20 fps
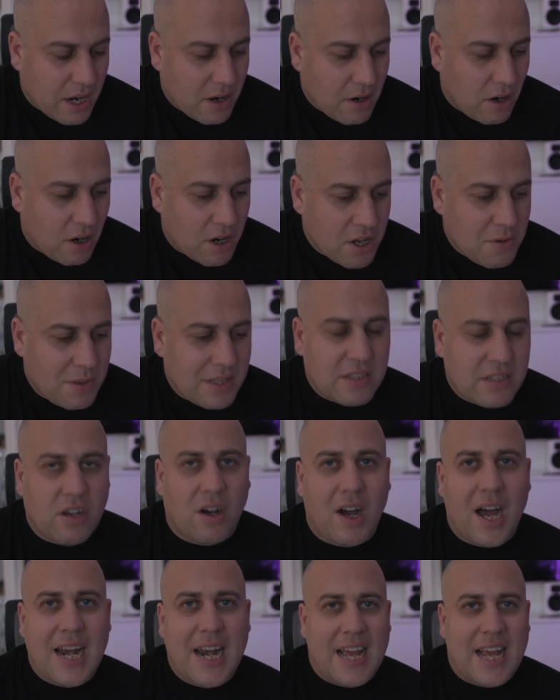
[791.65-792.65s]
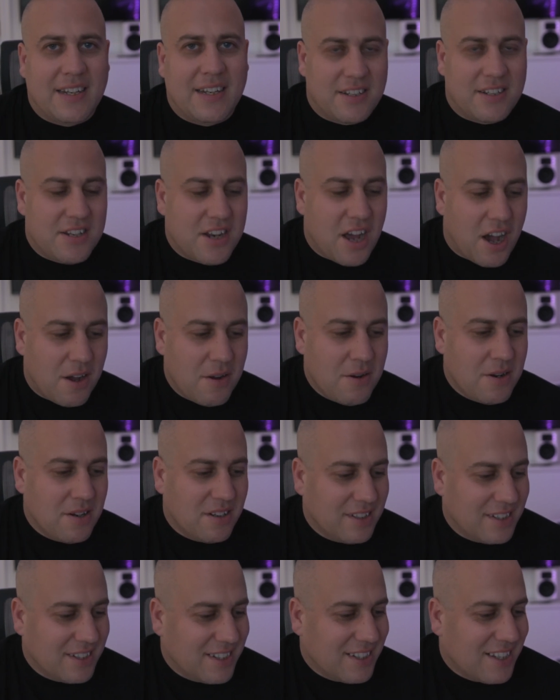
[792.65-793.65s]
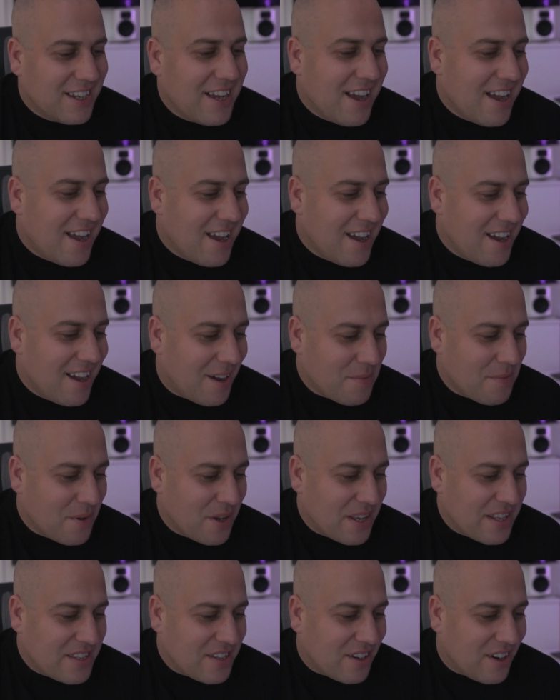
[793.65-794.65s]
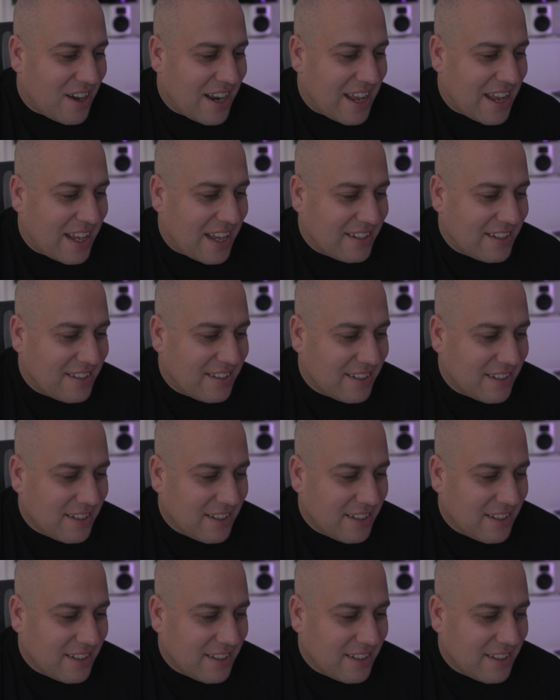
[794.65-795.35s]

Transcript: Are you in Thailand? No, I'm not in Thailand.